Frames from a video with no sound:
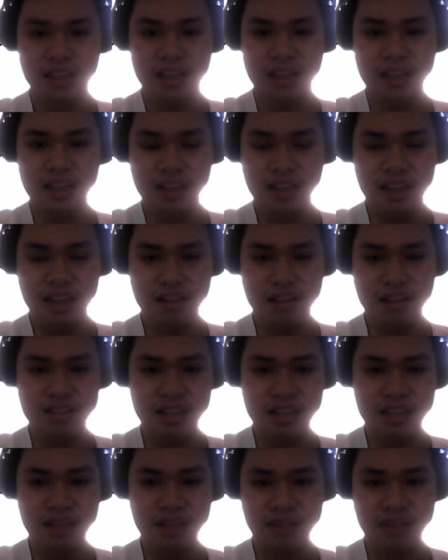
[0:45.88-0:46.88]
It allows
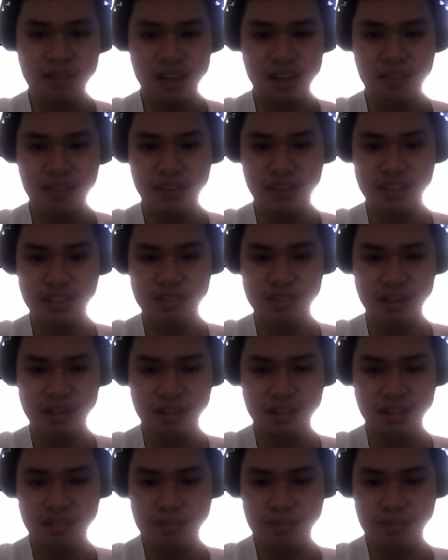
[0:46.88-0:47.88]
a network
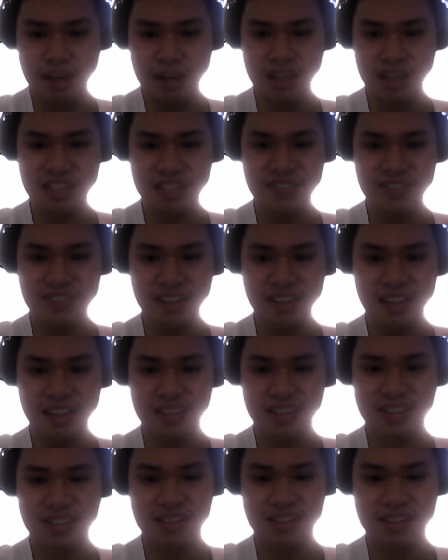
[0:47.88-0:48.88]
administrator to manage
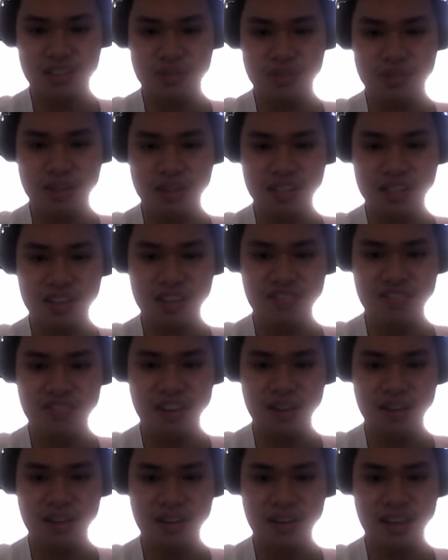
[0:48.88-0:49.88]
VLANs on a switch
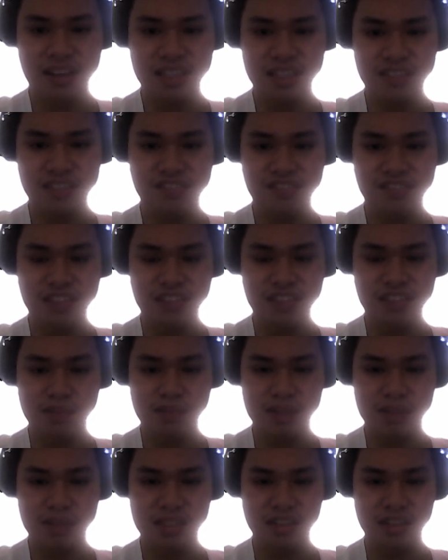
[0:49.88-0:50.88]
configured as a
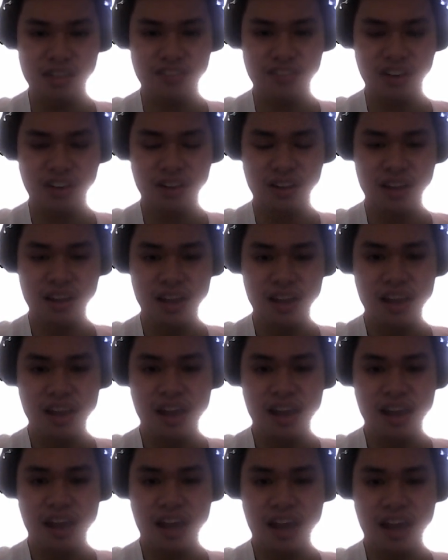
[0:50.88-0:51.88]
VTP server.
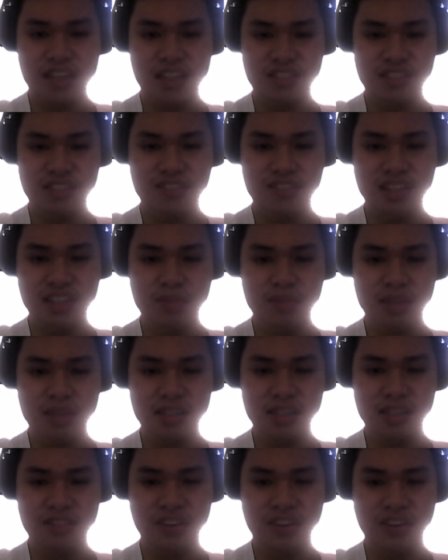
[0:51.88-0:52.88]
As a VTP
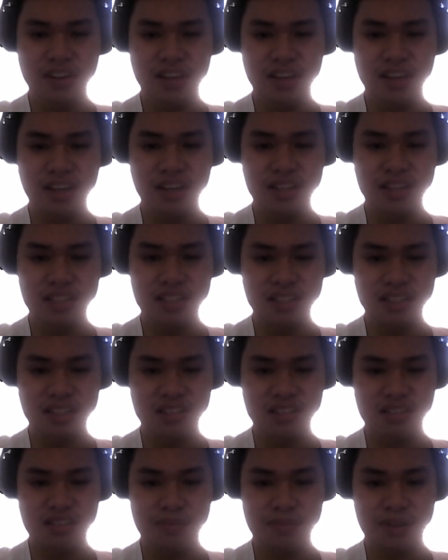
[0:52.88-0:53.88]
server, it is a
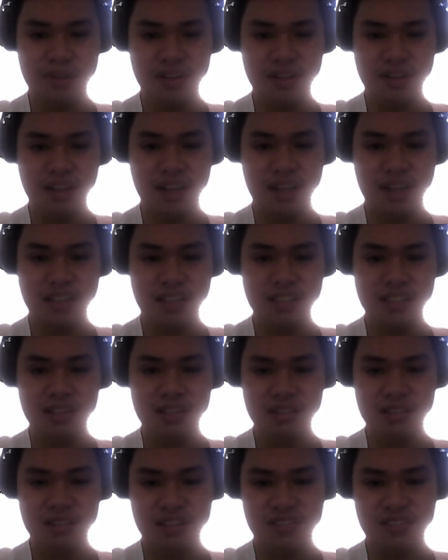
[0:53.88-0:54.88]
distributed and
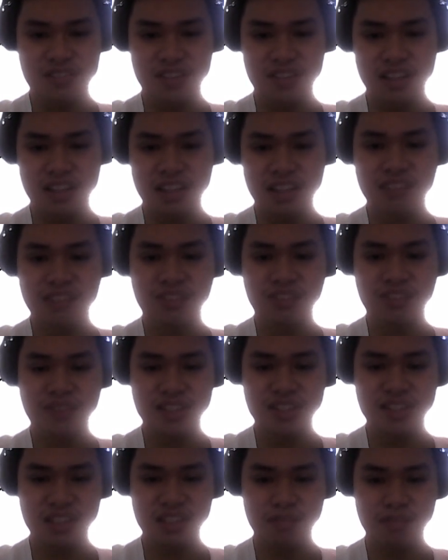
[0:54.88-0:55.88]
asynchronous VLAN
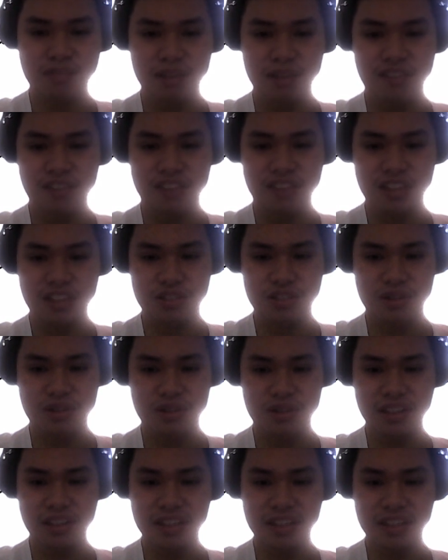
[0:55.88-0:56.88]
information above its
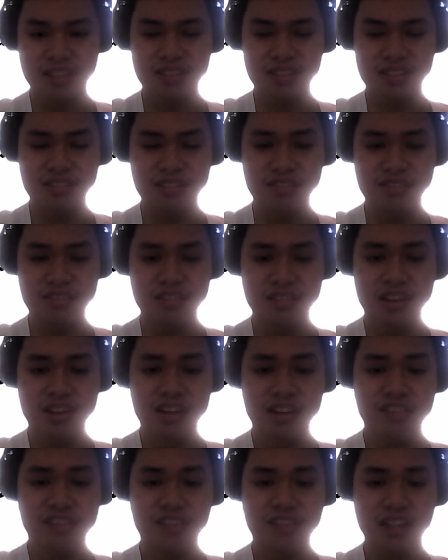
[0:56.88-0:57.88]
trunk links to
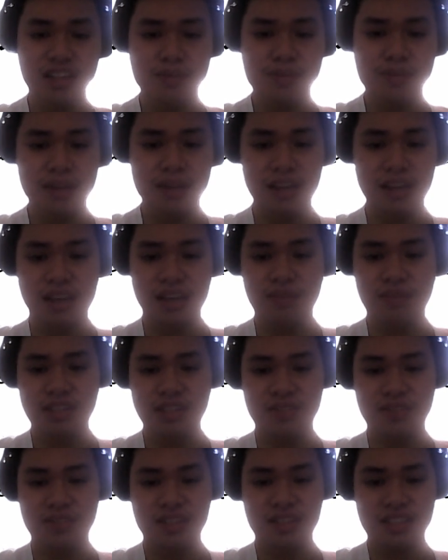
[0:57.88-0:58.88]
VTP-enabled
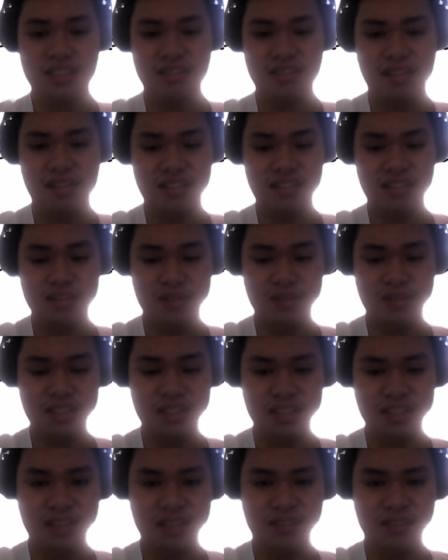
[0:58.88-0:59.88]
switches throughout the
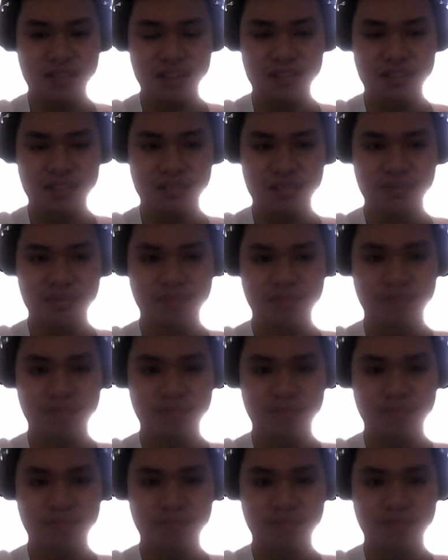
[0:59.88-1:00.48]
switch networks.